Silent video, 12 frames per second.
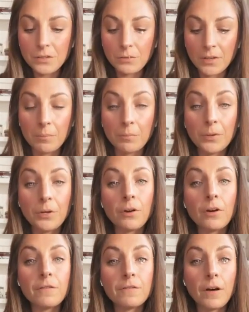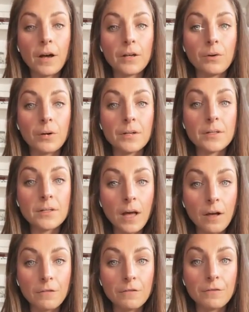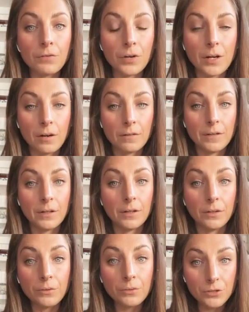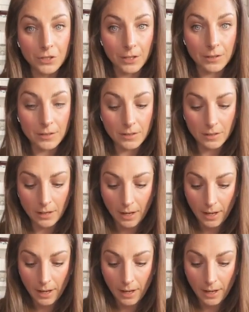you can purify yourself free of illusions